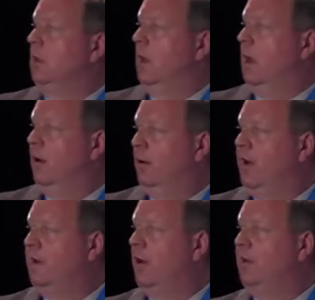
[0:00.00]

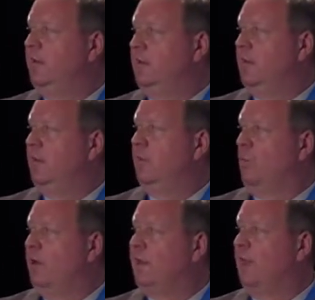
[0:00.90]
Hereditary disease,
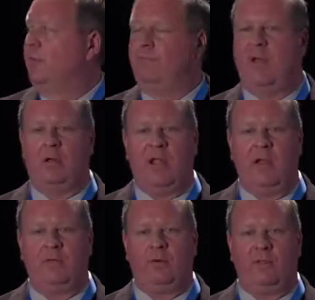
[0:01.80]
1/10 of fatal
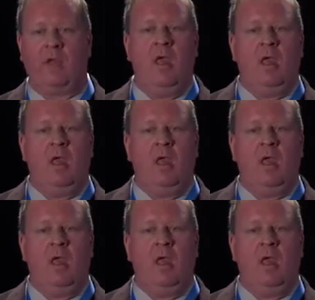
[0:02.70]
cancer risk.